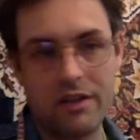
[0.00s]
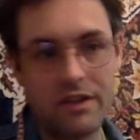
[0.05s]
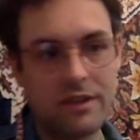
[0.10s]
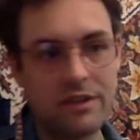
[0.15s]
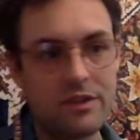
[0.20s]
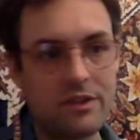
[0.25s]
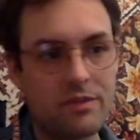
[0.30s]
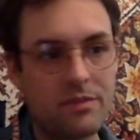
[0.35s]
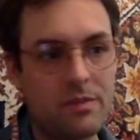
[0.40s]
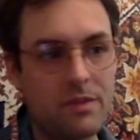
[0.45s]
It
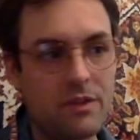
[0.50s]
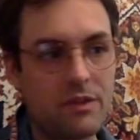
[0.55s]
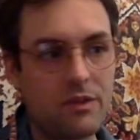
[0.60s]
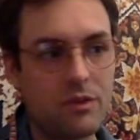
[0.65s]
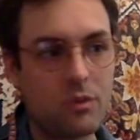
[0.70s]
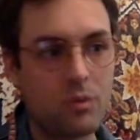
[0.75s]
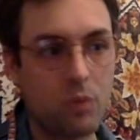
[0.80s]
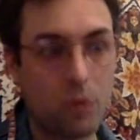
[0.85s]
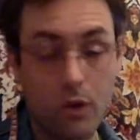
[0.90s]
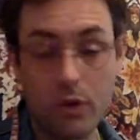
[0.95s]
just means
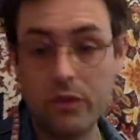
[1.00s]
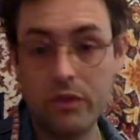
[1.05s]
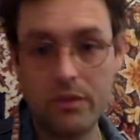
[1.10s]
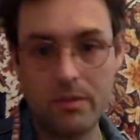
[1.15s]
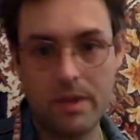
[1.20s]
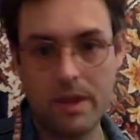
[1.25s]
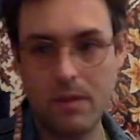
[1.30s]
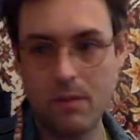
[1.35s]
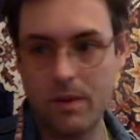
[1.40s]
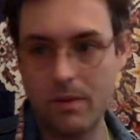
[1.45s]
the world to
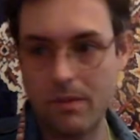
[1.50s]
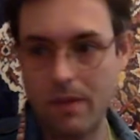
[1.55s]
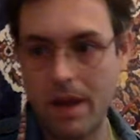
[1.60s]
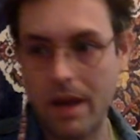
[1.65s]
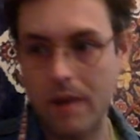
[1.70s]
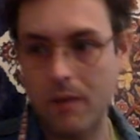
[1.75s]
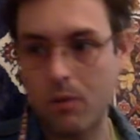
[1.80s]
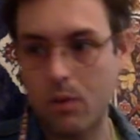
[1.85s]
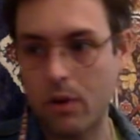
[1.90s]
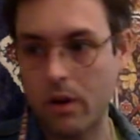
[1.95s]
me when
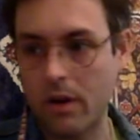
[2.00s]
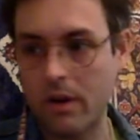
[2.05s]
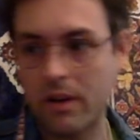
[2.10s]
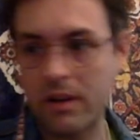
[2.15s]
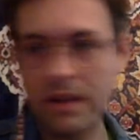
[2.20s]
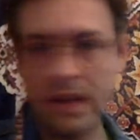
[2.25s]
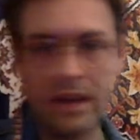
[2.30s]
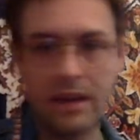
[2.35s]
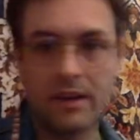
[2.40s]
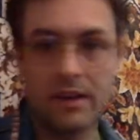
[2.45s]
my work
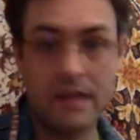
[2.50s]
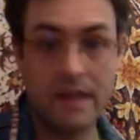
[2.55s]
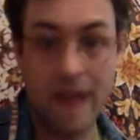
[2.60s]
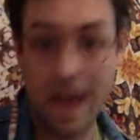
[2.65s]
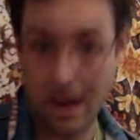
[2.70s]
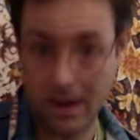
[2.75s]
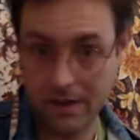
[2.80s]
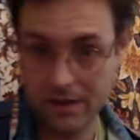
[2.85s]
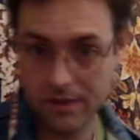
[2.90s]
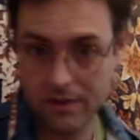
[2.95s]
can
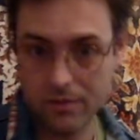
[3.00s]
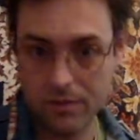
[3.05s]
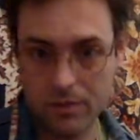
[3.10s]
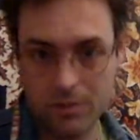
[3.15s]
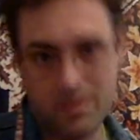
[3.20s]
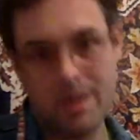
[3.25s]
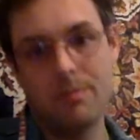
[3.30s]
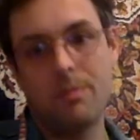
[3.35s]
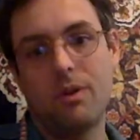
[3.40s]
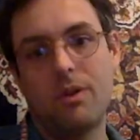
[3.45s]
connect with
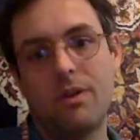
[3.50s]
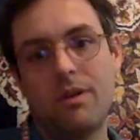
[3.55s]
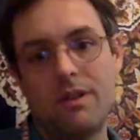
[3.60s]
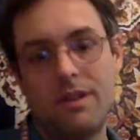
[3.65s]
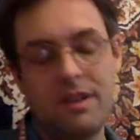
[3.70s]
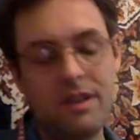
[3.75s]
people.